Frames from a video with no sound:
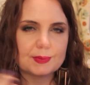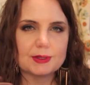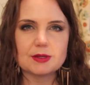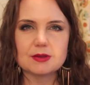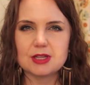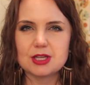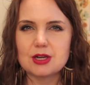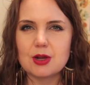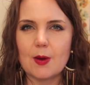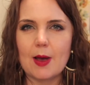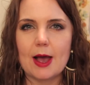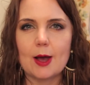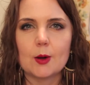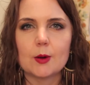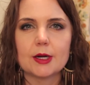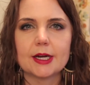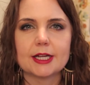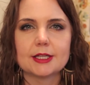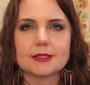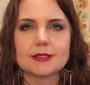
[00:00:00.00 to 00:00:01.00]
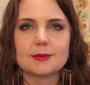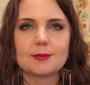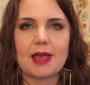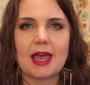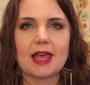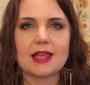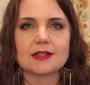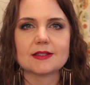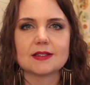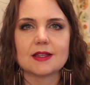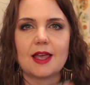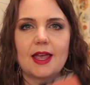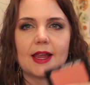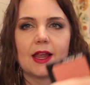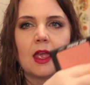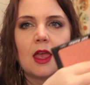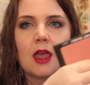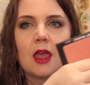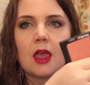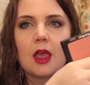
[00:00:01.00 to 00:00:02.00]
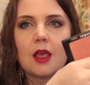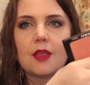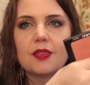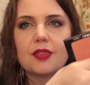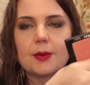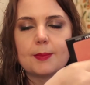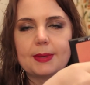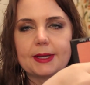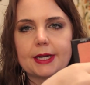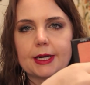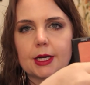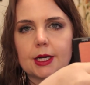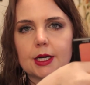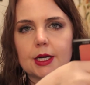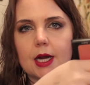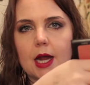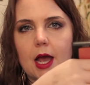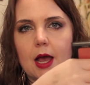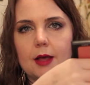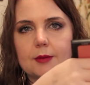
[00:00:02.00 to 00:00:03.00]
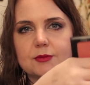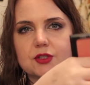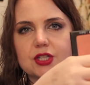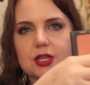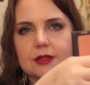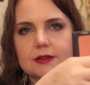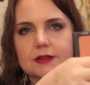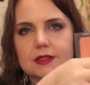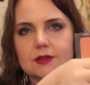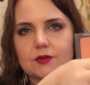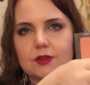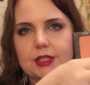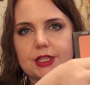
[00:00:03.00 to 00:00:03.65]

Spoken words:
but you know how Orgasm has like the bigger chunks of